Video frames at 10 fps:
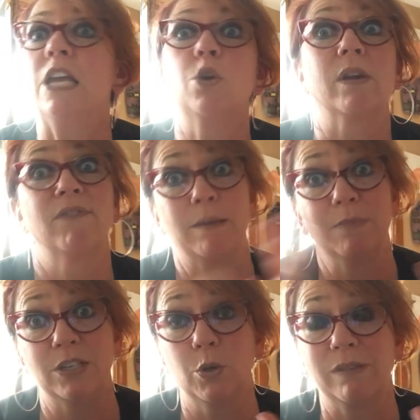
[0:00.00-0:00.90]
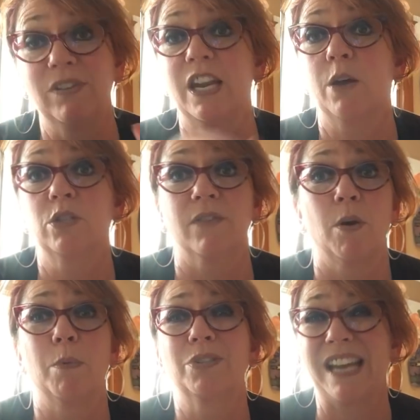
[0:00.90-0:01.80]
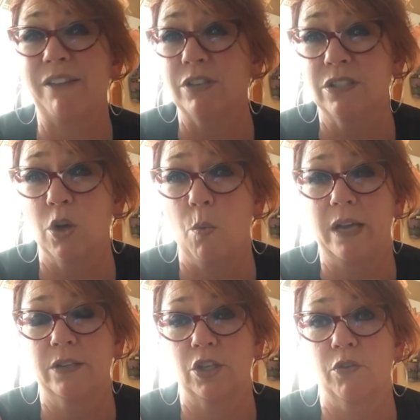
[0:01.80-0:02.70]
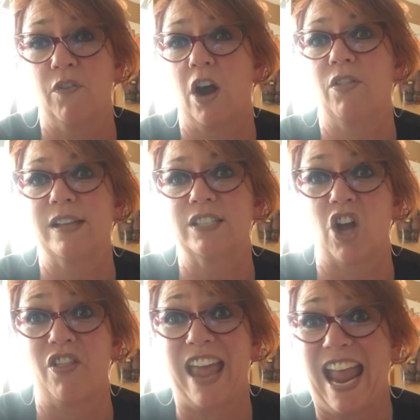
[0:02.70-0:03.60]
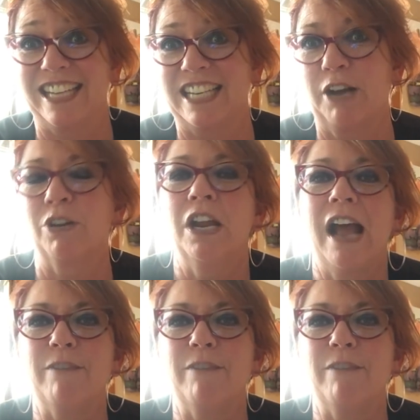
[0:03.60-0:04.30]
you can find me doing videos of almost every single one so far that's on the handout.